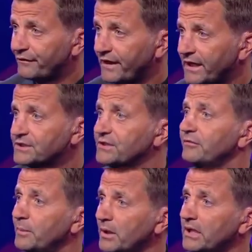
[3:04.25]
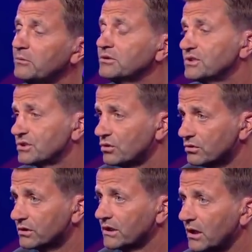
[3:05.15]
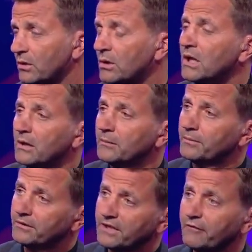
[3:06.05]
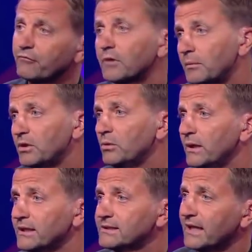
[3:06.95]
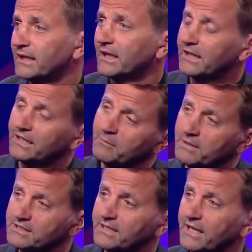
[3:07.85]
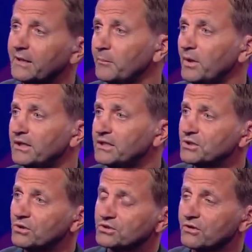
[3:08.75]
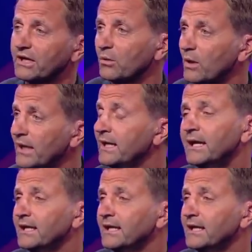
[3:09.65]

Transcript: finished. If Burnley were to score a goal, say if Romelu went to take that and they missed it and then Burnley score straight away,